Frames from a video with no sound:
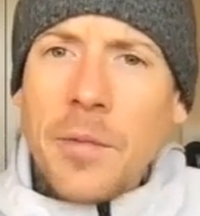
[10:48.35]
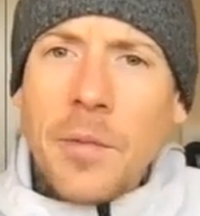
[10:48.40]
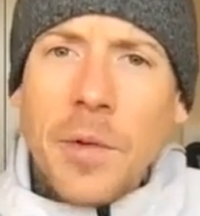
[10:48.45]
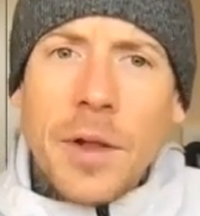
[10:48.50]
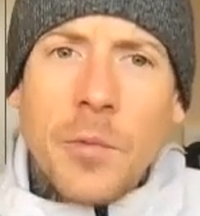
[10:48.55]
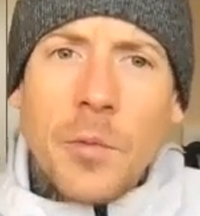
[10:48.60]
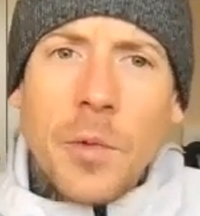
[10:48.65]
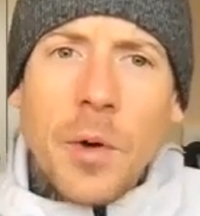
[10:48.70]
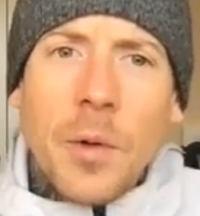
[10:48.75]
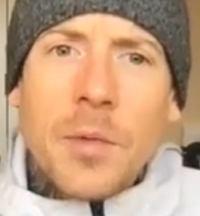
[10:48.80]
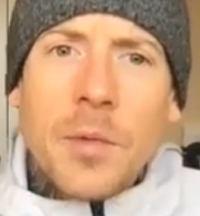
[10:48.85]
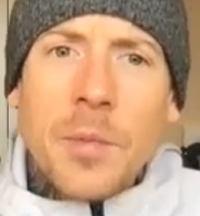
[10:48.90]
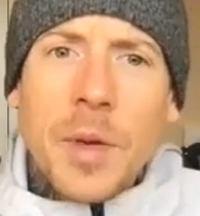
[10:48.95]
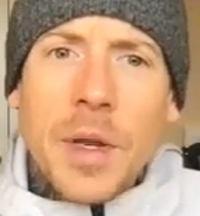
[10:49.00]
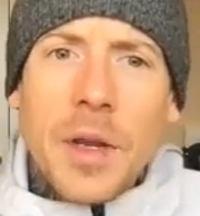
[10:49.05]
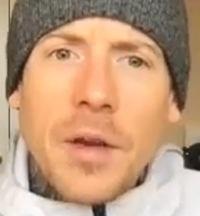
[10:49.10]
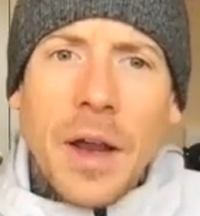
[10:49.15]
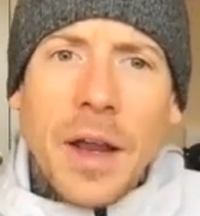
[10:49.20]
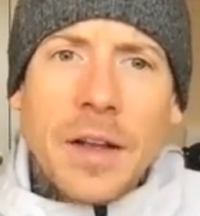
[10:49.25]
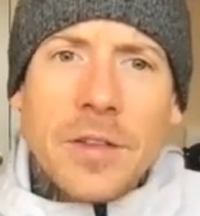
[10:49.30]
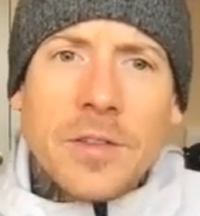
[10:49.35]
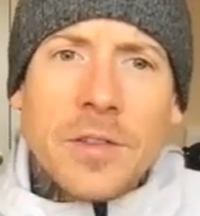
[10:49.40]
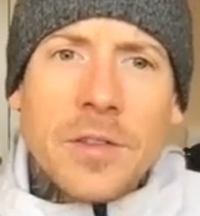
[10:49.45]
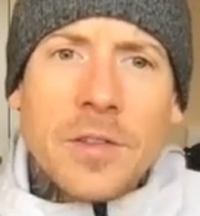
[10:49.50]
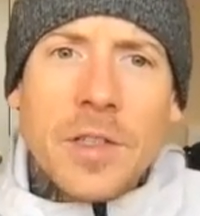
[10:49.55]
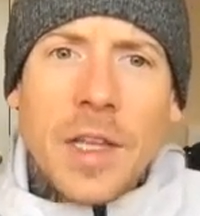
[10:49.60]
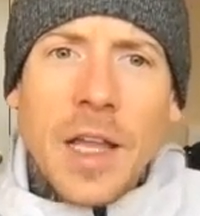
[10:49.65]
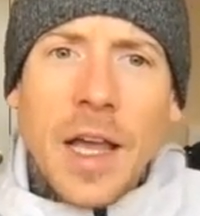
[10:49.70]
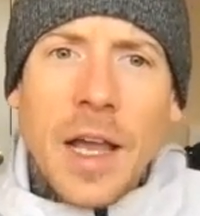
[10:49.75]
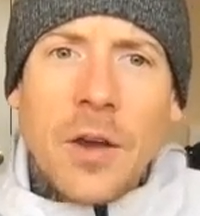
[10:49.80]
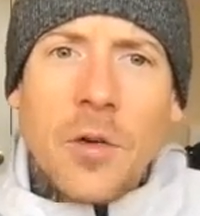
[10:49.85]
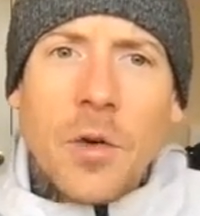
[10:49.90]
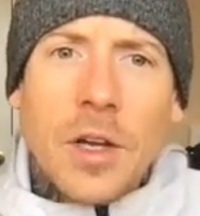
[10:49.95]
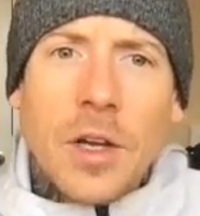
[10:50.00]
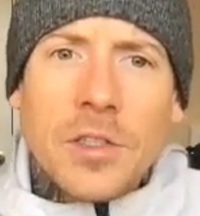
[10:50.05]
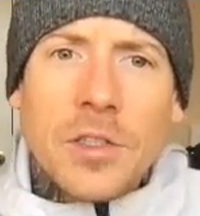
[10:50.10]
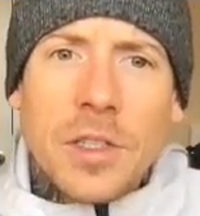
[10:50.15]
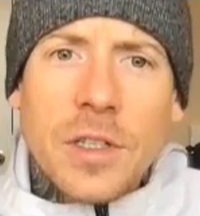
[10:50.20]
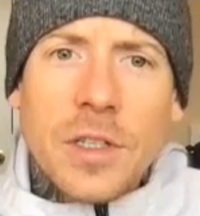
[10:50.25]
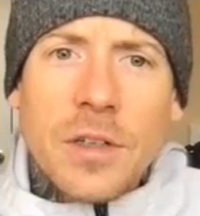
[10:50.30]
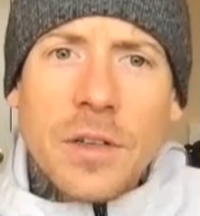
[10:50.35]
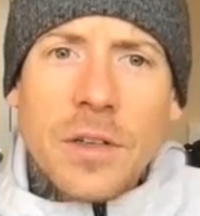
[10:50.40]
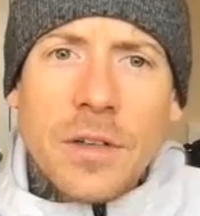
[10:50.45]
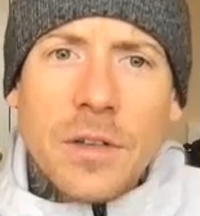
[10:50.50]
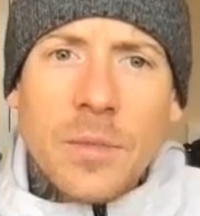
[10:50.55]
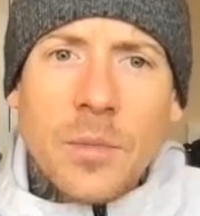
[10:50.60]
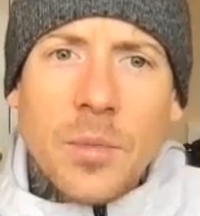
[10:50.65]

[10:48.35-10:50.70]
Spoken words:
What would be your answer to that question